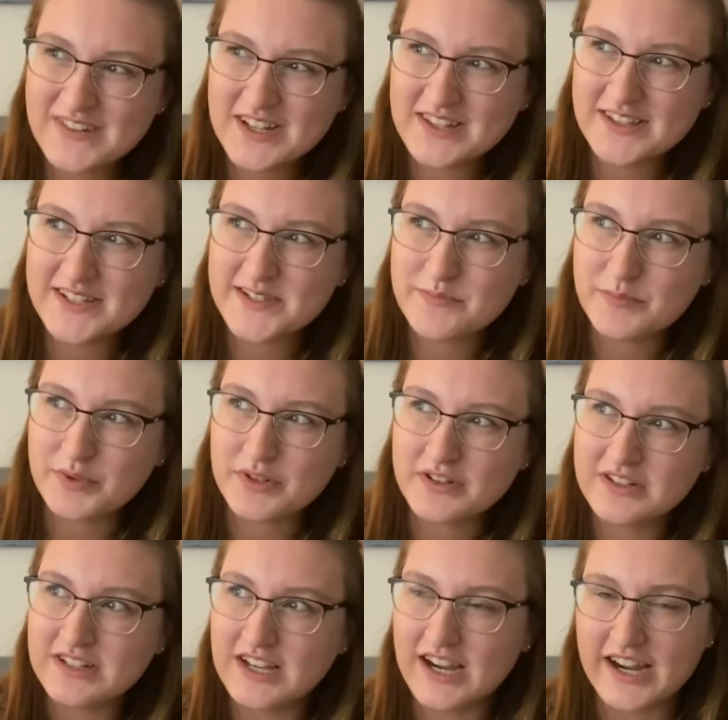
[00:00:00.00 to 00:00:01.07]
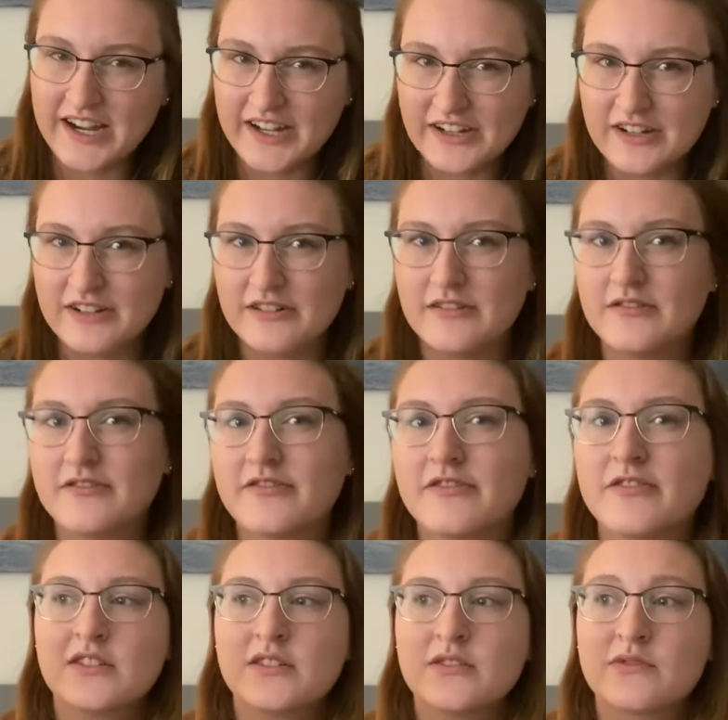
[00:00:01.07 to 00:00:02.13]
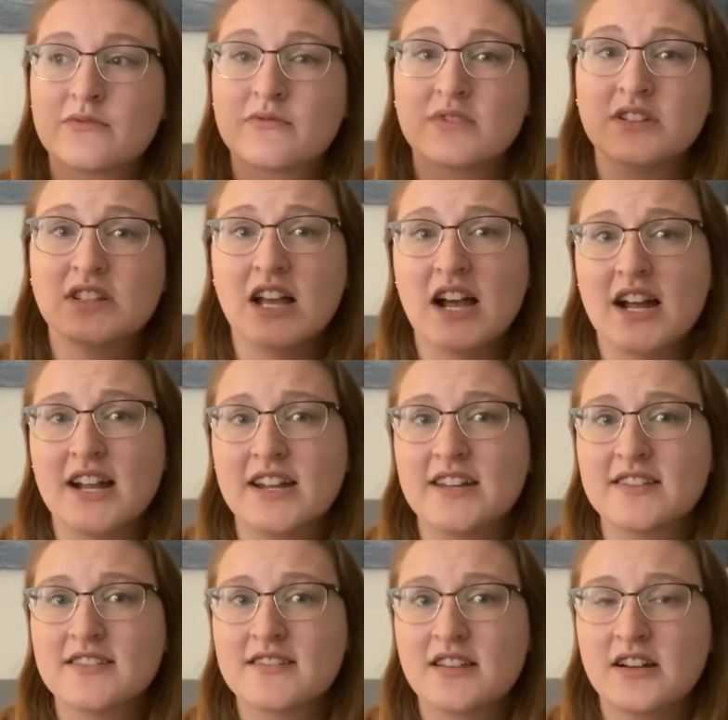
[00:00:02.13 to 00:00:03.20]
This book kind of relies